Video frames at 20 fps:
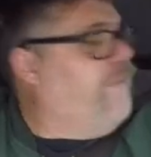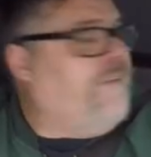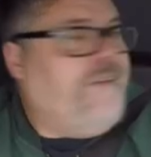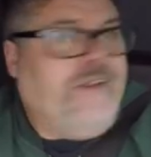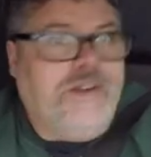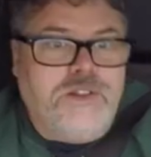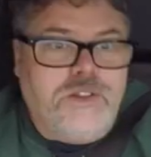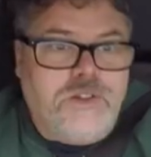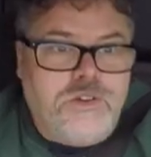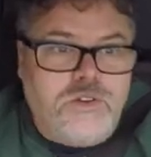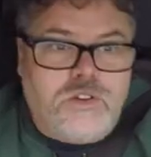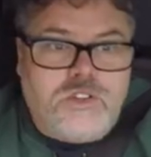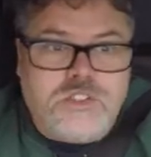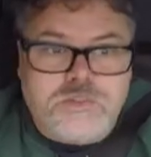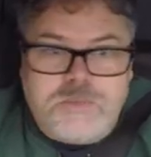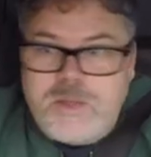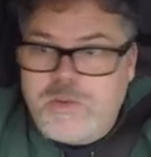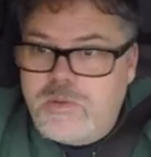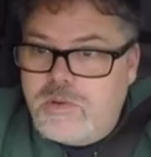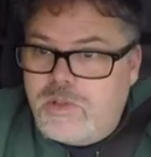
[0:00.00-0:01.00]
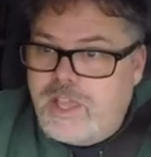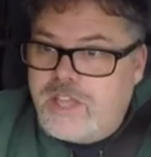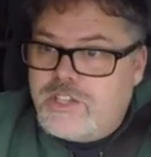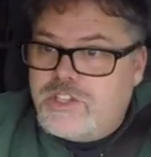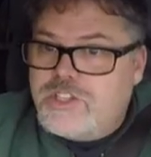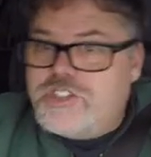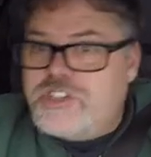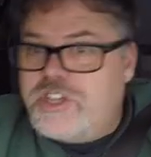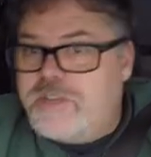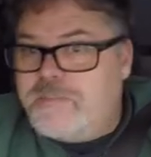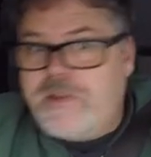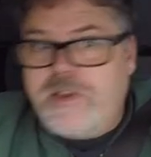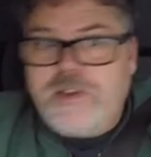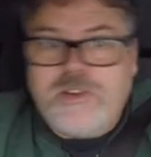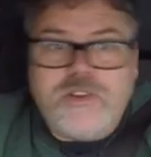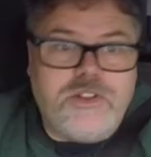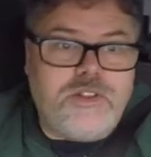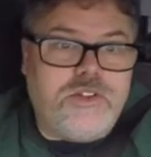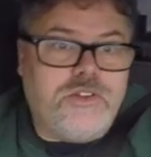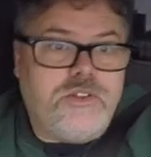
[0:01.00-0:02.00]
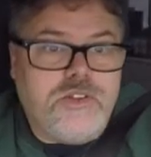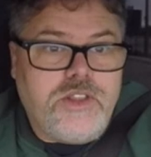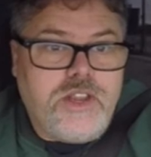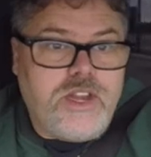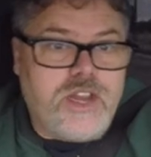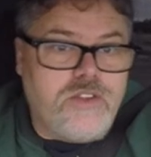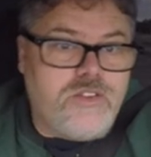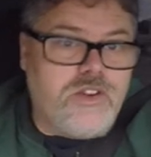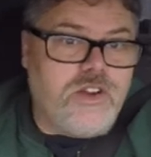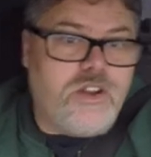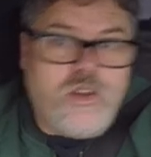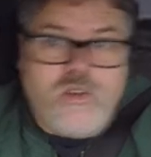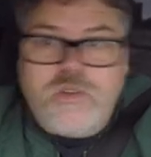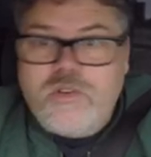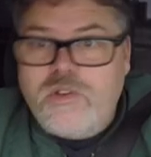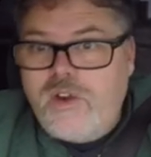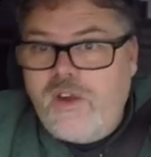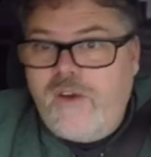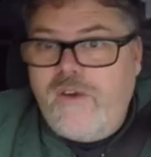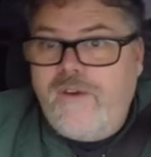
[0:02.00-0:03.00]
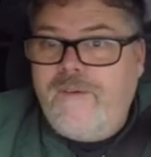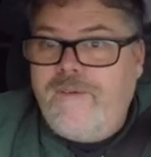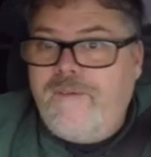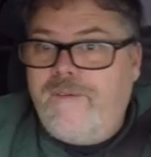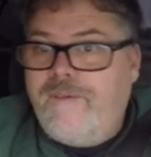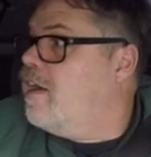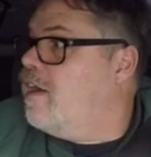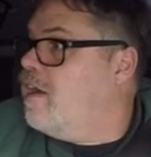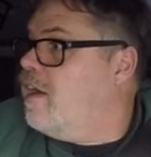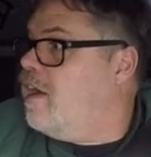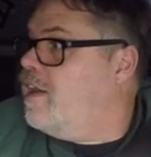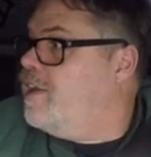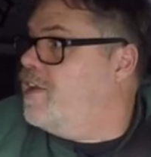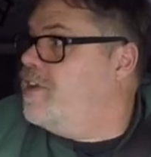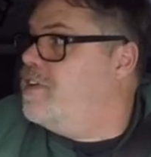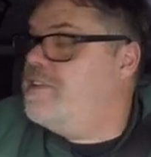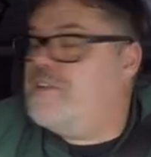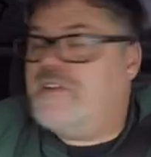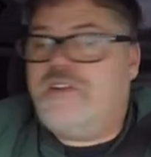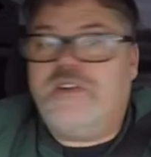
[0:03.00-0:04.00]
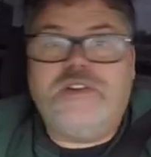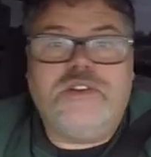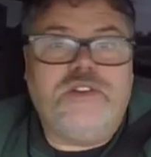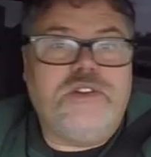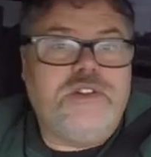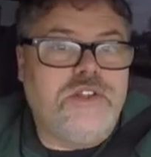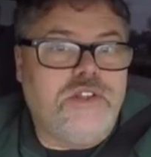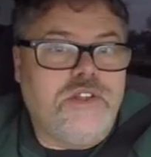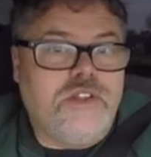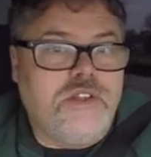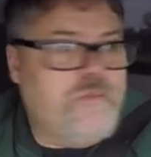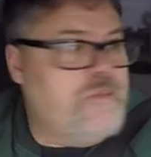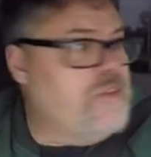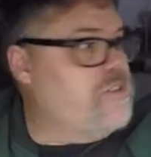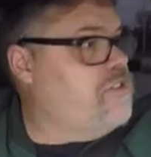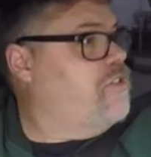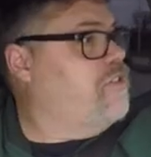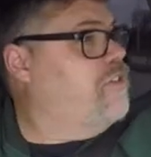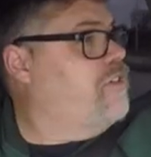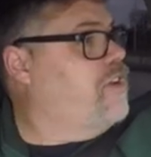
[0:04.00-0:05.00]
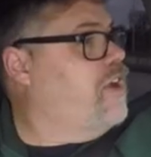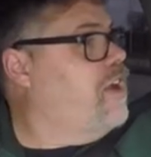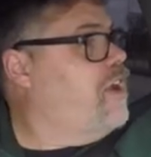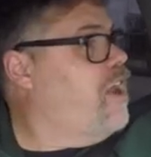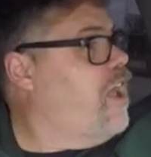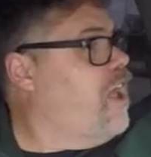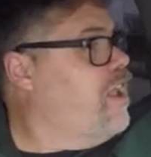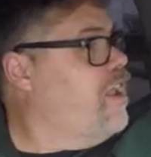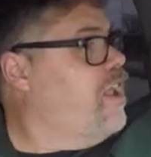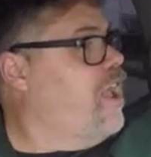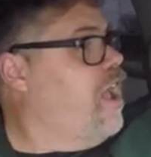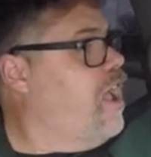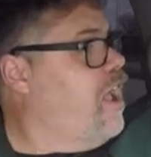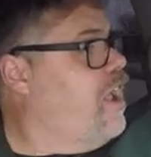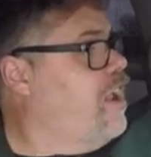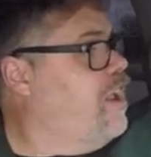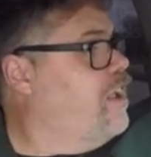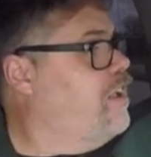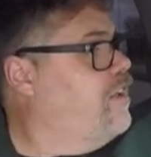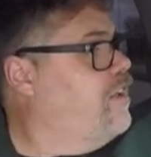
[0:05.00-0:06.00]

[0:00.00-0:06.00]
And who knows, maybe we'll catch a ship here too. You never know. How are you doing, Mr. Antennae guy?